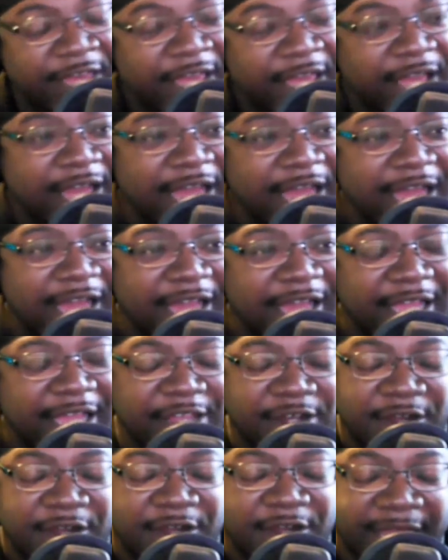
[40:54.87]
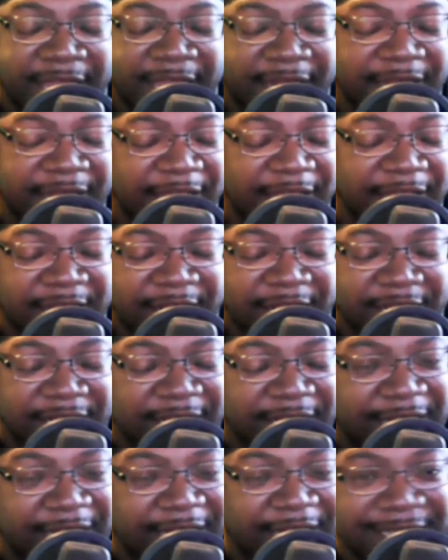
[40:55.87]

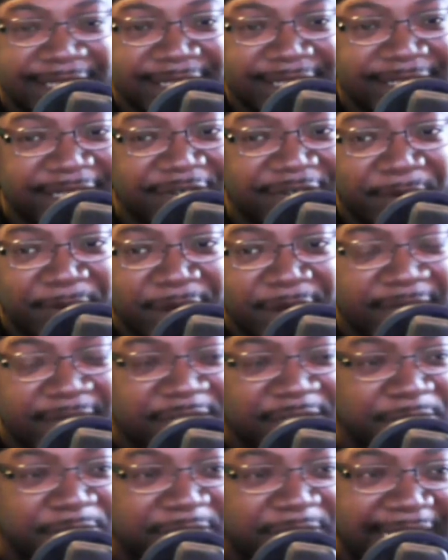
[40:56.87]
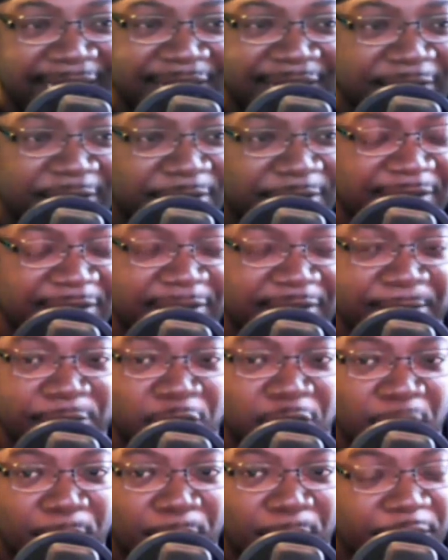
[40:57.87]
And Glass and his Denver Broncos, which I ain't even gonna give them
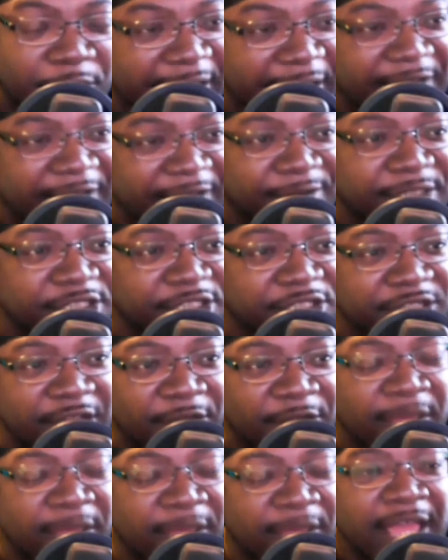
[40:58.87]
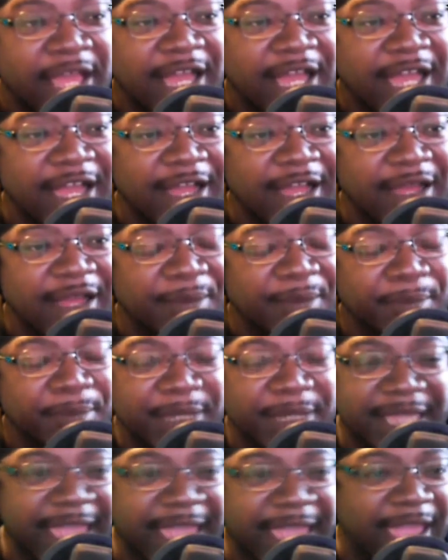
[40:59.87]
no more credit on this show. But
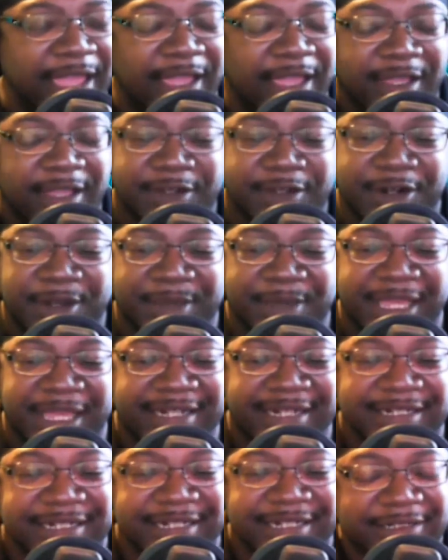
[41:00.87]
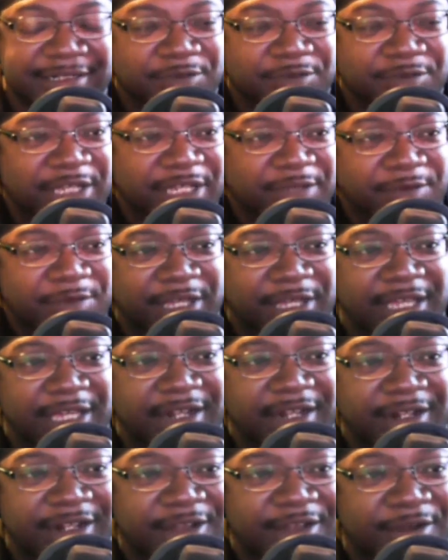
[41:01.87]
yeah, you know what I mean? We
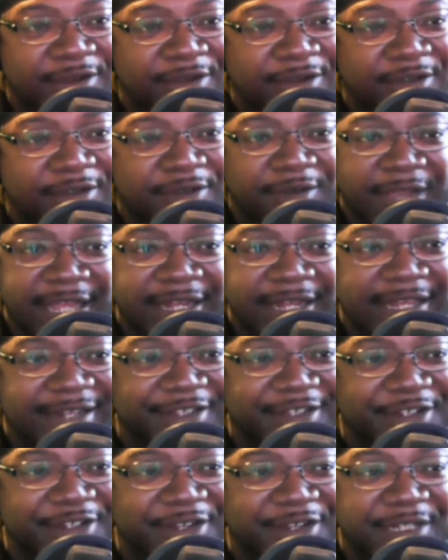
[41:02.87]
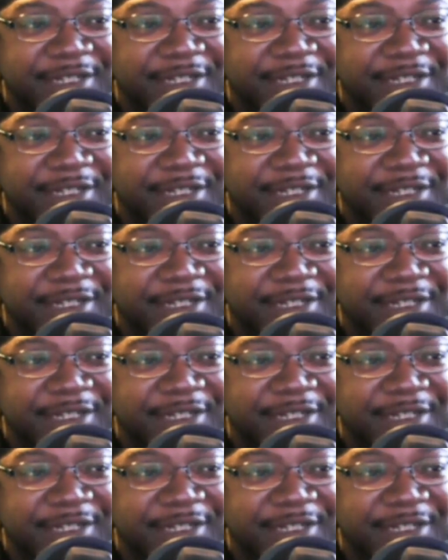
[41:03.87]
get along great, and and it's